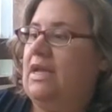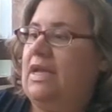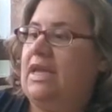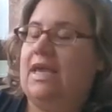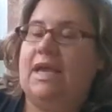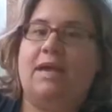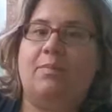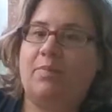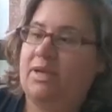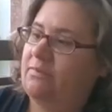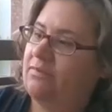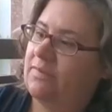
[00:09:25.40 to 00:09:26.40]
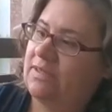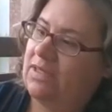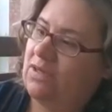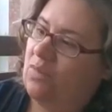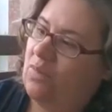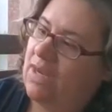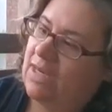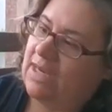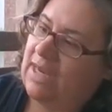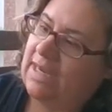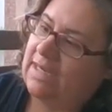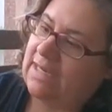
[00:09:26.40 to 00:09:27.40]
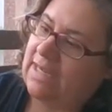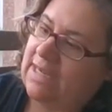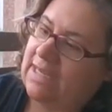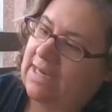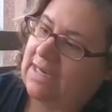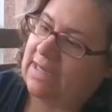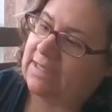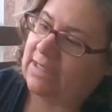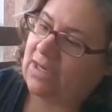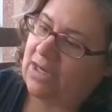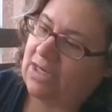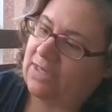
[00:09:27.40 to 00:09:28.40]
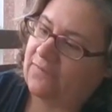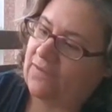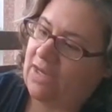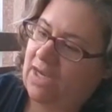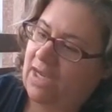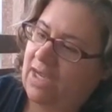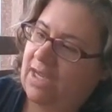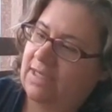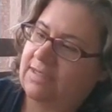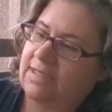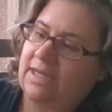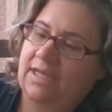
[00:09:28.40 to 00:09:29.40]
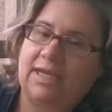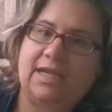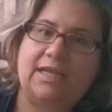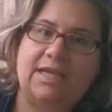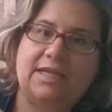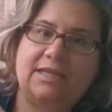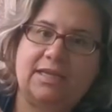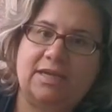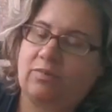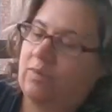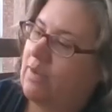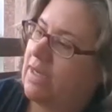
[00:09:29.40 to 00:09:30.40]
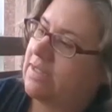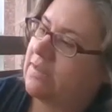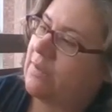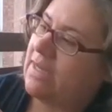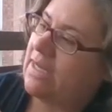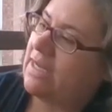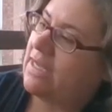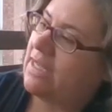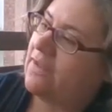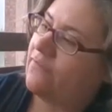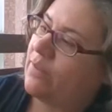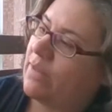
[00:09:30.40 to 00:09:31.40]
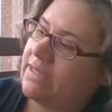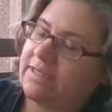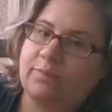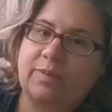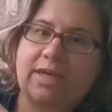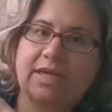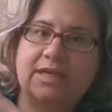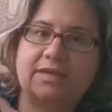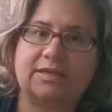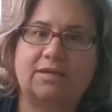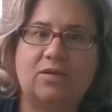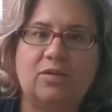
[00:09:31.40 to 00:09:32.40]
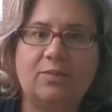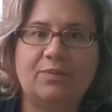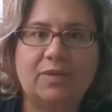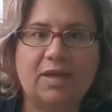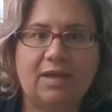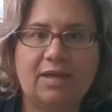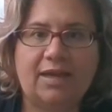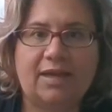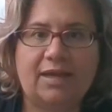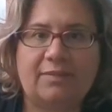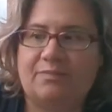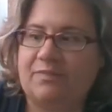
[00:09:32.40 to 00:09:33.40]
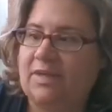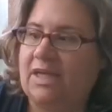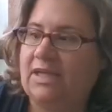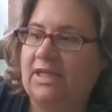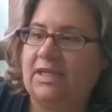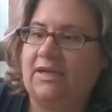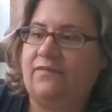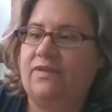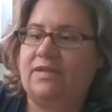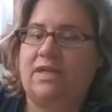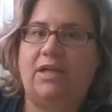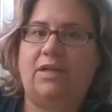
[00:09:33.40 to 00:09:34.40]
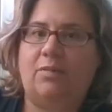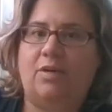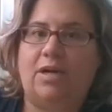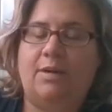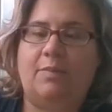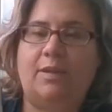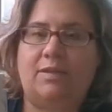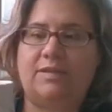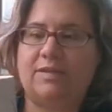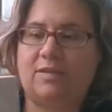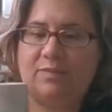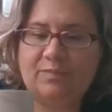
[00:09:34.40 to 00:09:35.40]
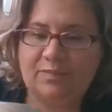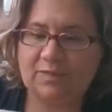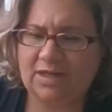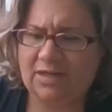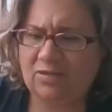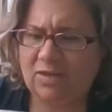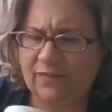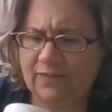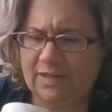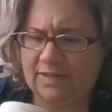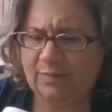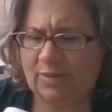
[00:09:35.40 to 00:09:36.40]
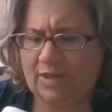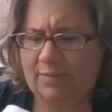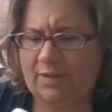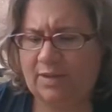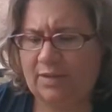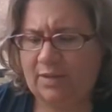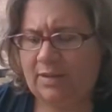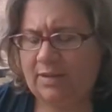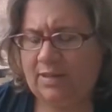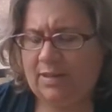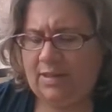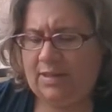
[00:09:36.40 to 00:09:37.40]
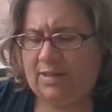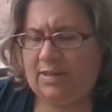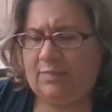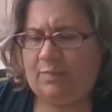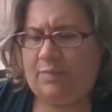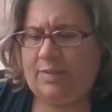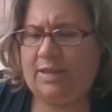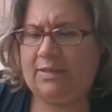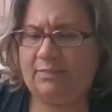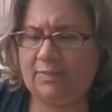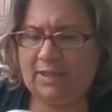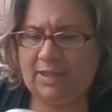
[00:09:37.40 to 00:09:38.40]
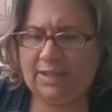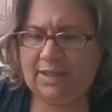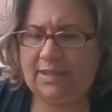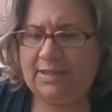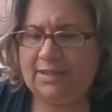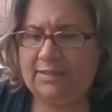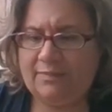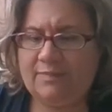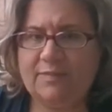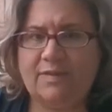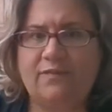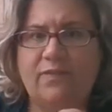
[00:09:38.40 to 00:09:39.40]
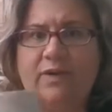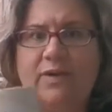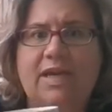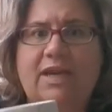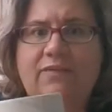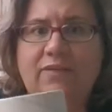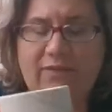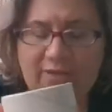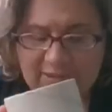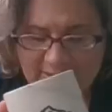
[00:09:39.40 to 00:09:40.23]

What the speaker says: yeah, but you know what? I like it. I like the Garden of the Gods, and I like it reminds me of Pike's Peak. So, yeah, and I love this color marble. So, I don't know if it is marble, but yeah, it's very heavy, very